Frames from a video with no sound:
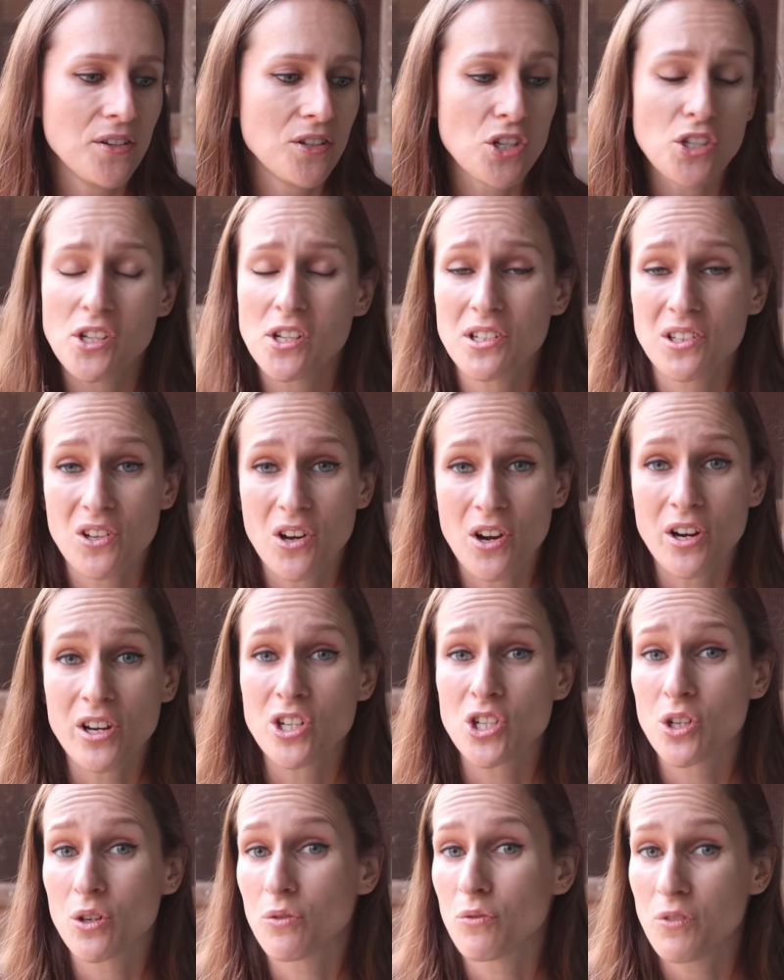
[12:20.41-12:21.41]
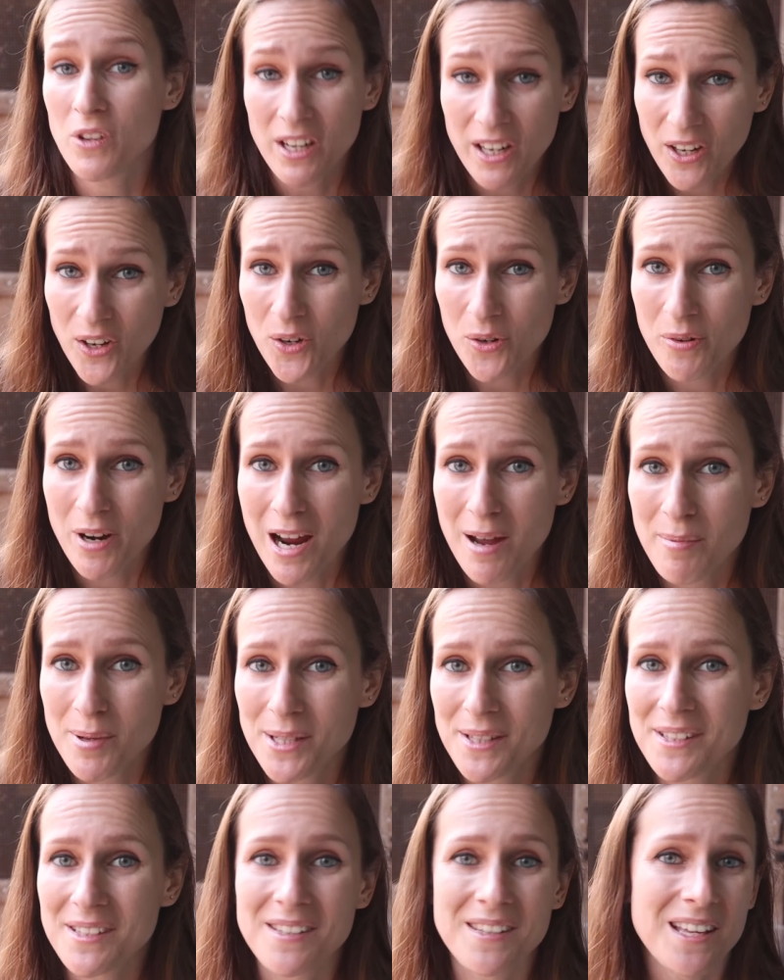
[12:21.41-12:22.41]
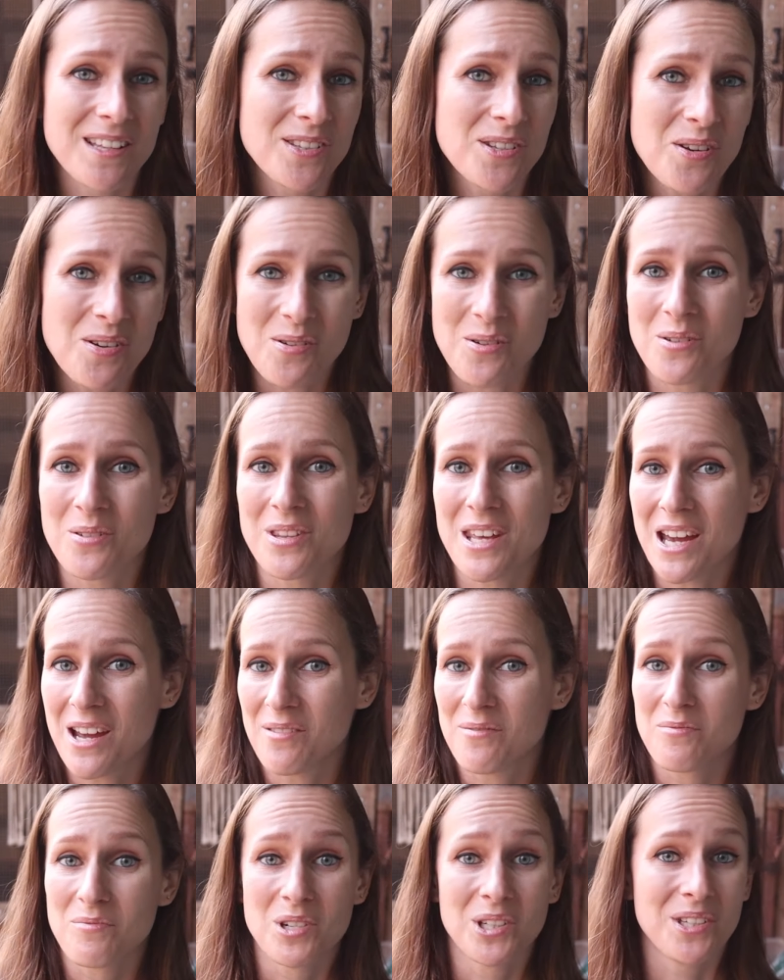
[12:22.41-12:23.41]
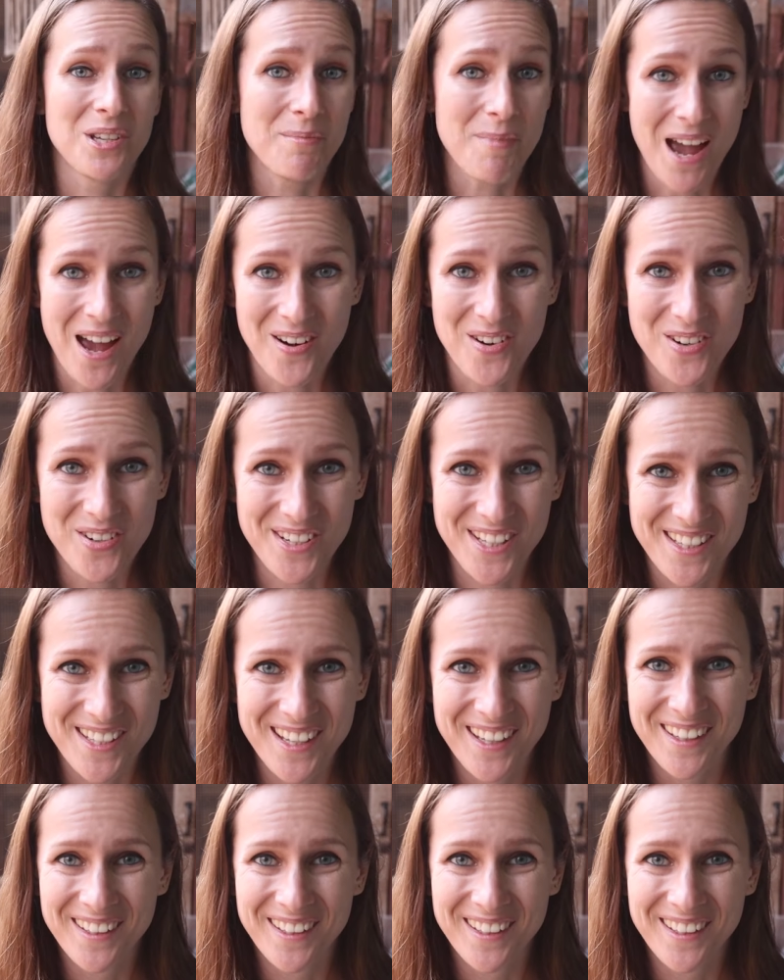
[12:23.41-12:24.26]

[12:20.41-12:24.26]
Just as long as you're feeding your rabbits, that's all that really matters.